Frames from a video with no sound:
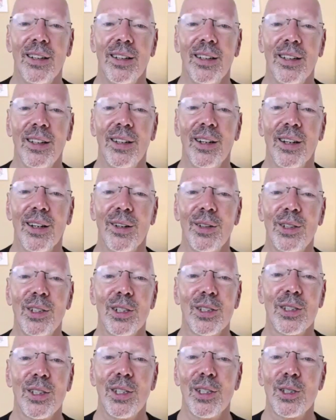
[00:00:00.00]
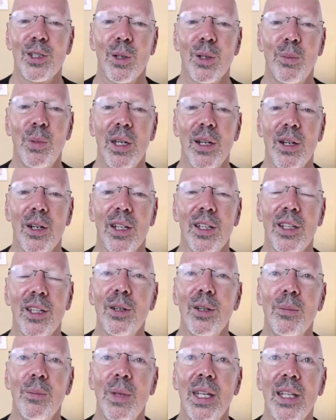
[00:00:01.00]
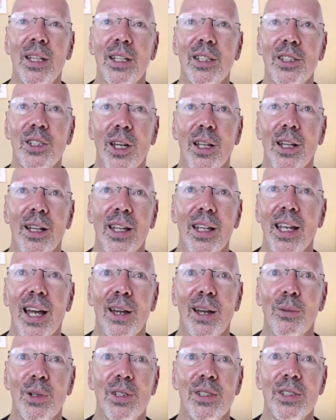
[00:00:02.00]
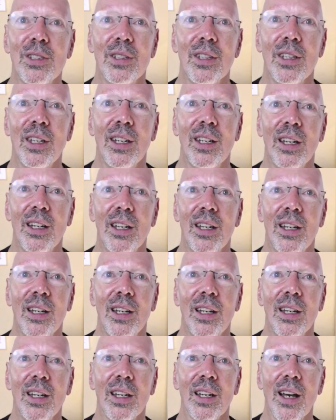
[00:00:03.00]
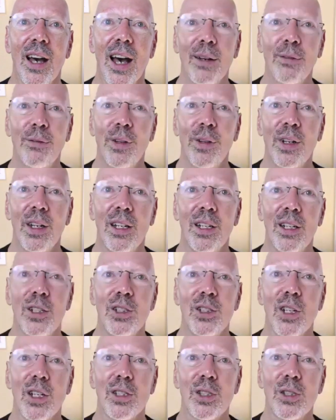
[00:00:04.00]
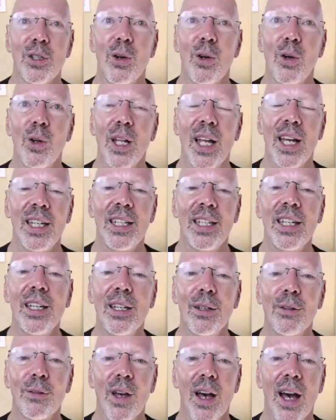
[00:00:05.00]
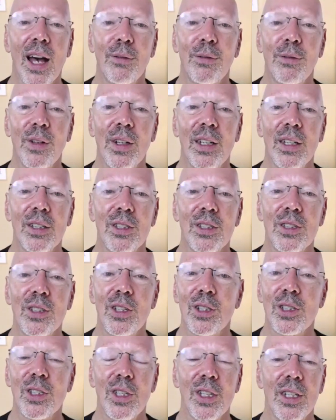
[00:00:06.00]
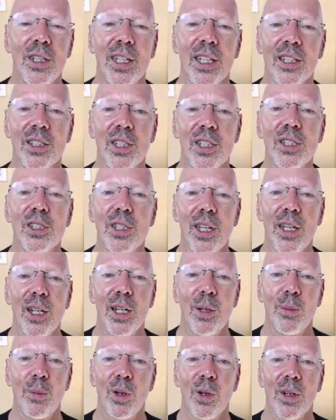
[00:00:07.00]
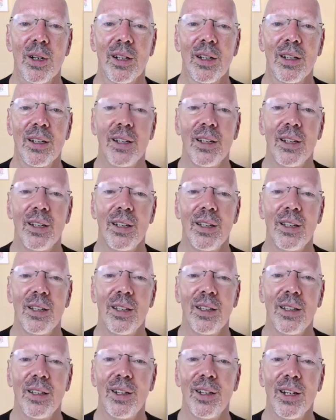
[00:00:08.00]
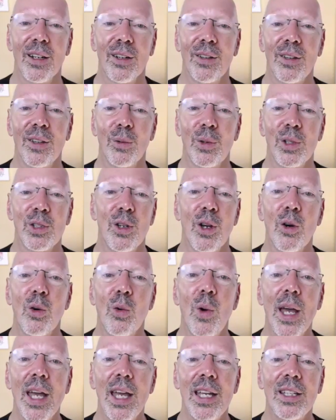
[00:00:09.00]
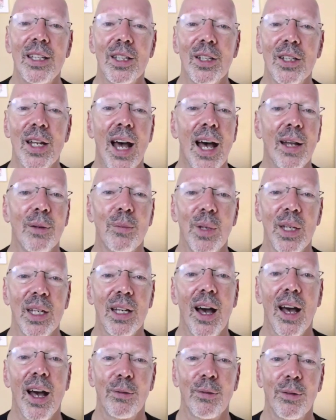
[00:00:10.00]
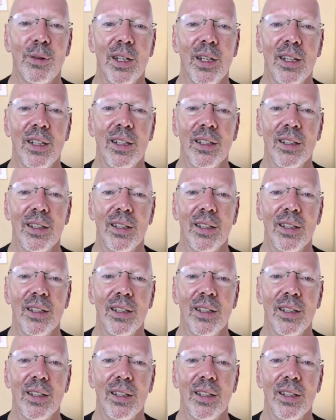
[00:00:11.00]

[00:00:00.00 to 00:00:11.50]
You know, it just disappeared. It didn't mean that suddenly I was confident. It's just the whole idea of confidence just didn't exist anymore. You know, there was no way to not be confident.